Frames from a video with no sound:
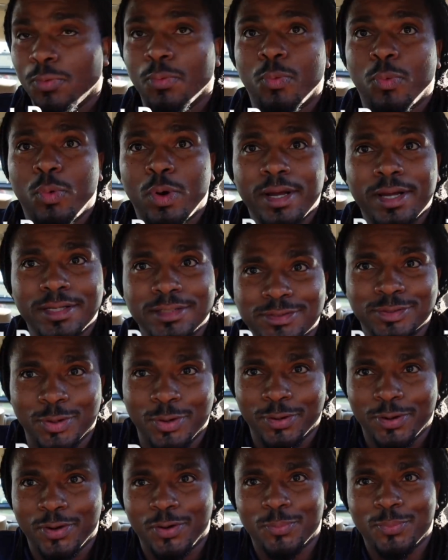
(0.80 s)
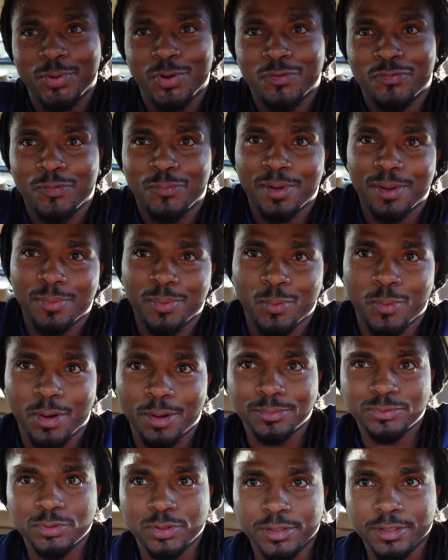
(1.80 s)
What is going on, beautiful people?
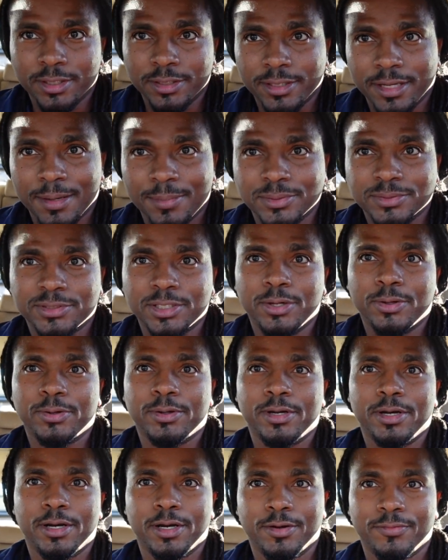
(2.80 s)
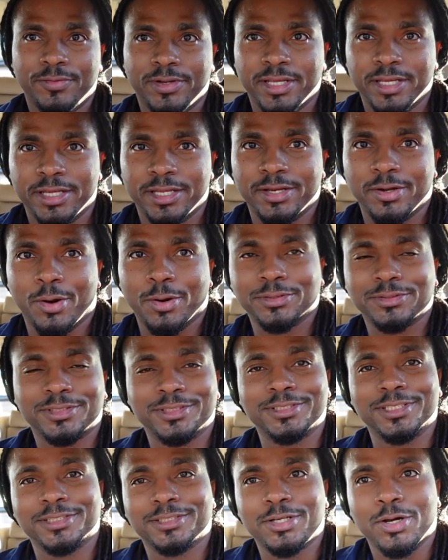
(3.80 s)
Welcome to another episode of the
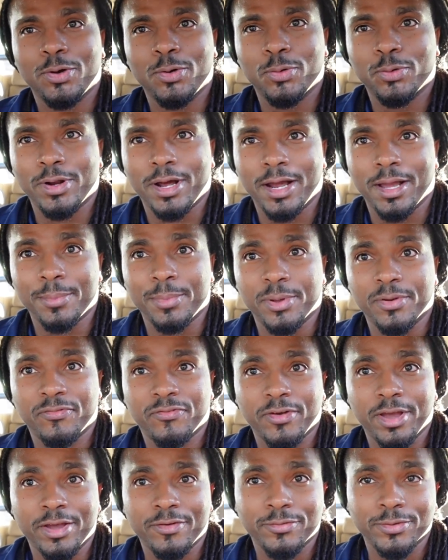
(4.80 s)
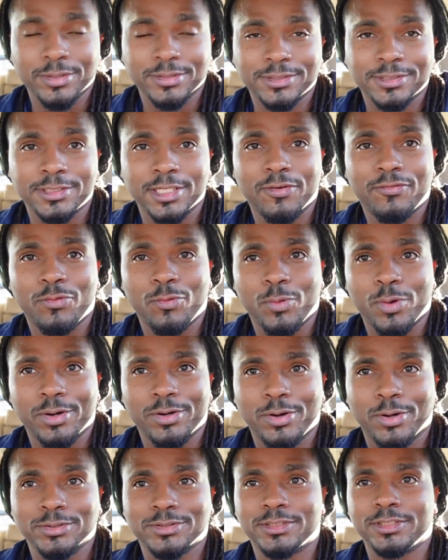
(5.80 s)
Narcissist Code. I'm your favorite self-aware
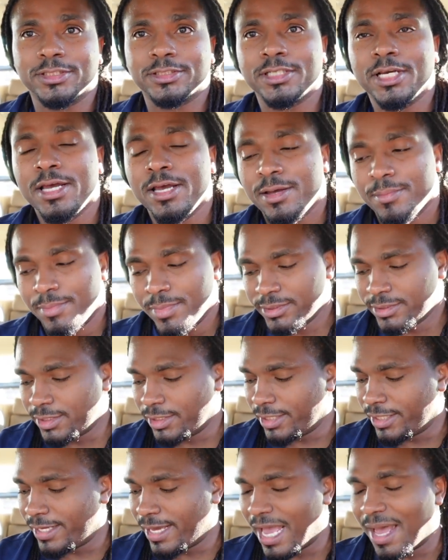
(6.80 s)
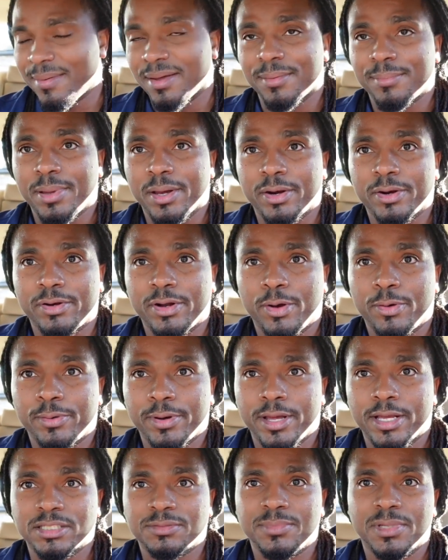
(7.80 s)
narcissist, Mister Lee Hammack, better known
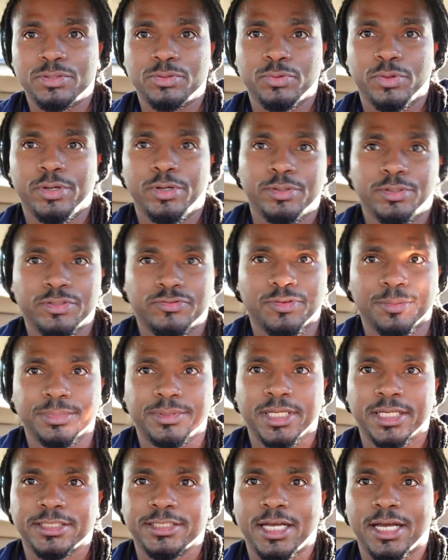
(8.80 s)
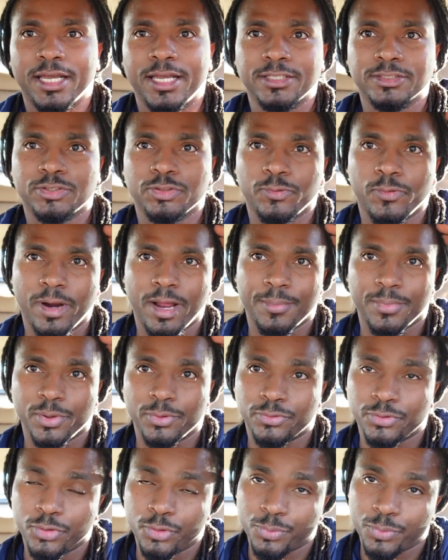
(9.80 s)
as MentalHealness from TikTok, Instagram,
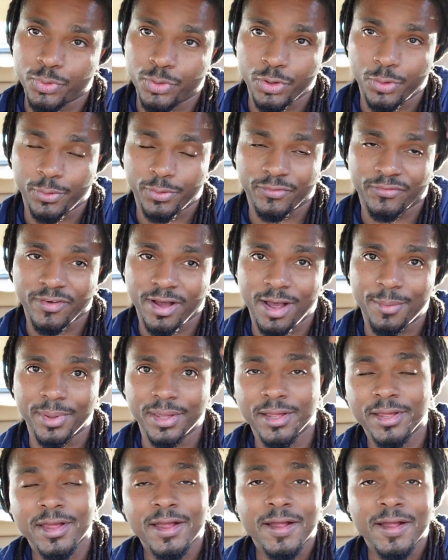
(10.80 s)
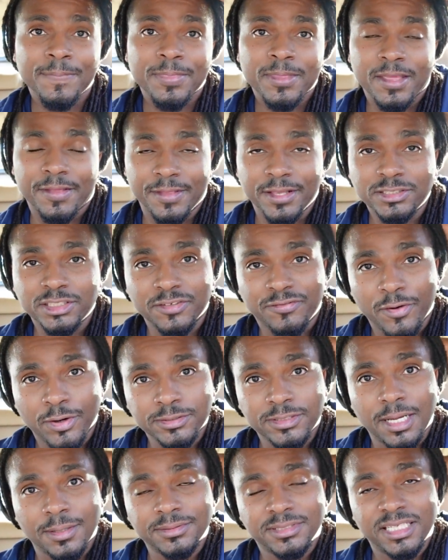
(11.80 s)
YouTube. You know where to find me. If this is your
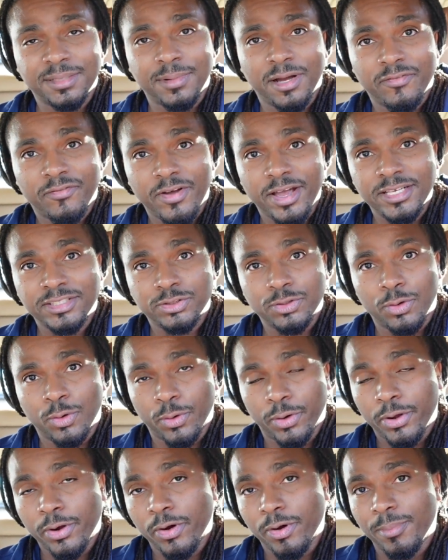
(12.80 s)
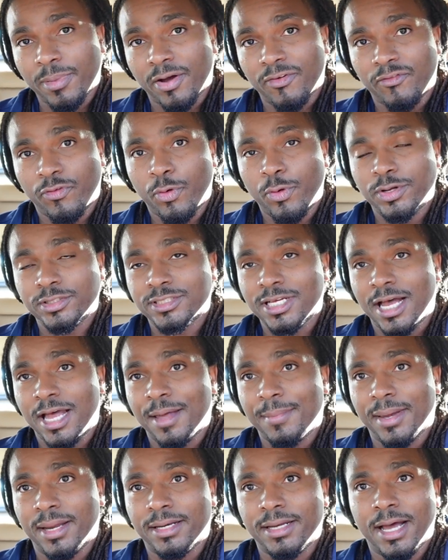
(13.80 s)
first time seeing my face or hearing my voice, I
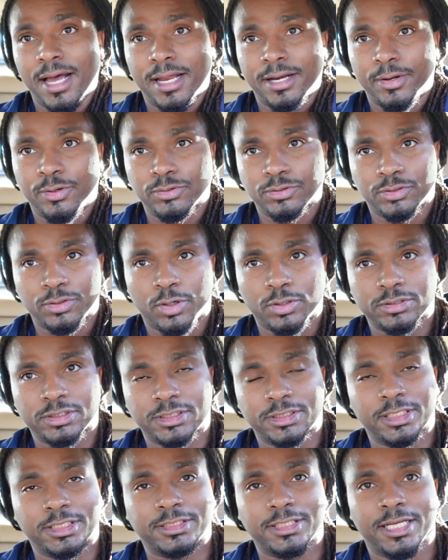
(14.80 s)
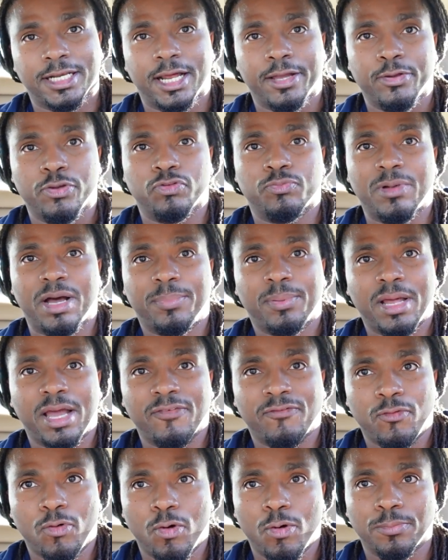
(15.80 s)
am a diagnosed narcissist, and I use my
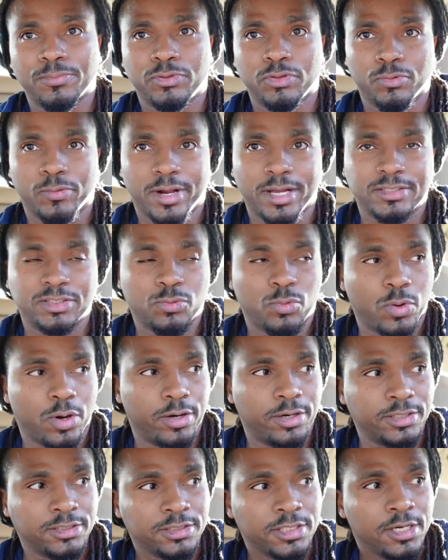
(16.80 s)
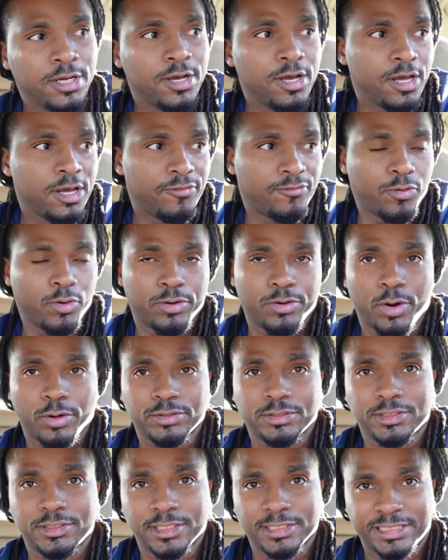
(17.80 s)
platform to raise awareness for
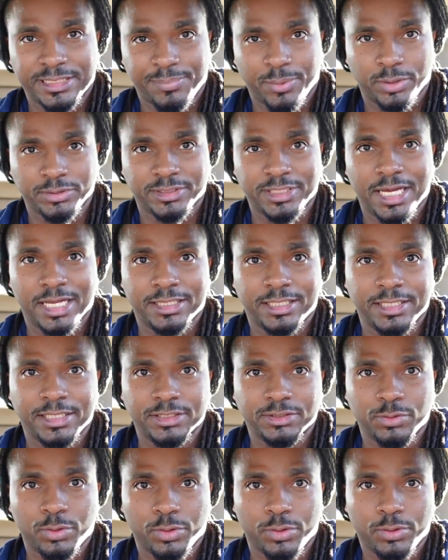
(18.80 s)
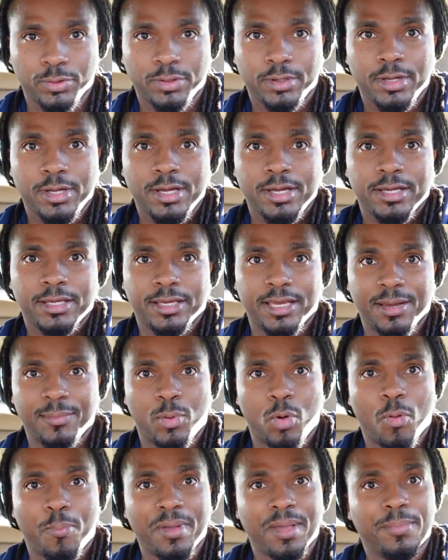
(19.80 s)
narcissistic personality disorder, get
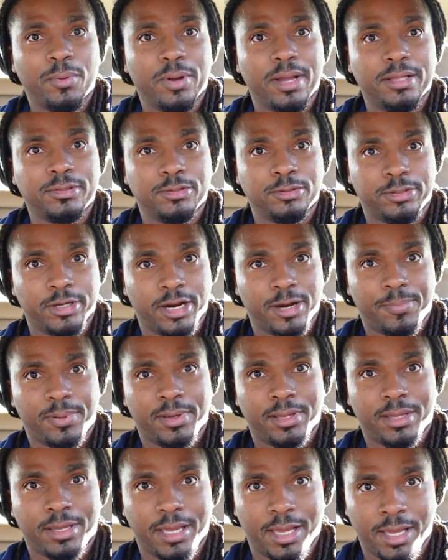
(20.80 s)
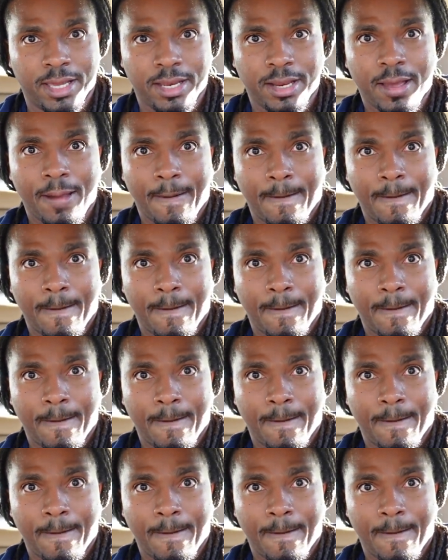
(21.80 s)
more people into therapy, and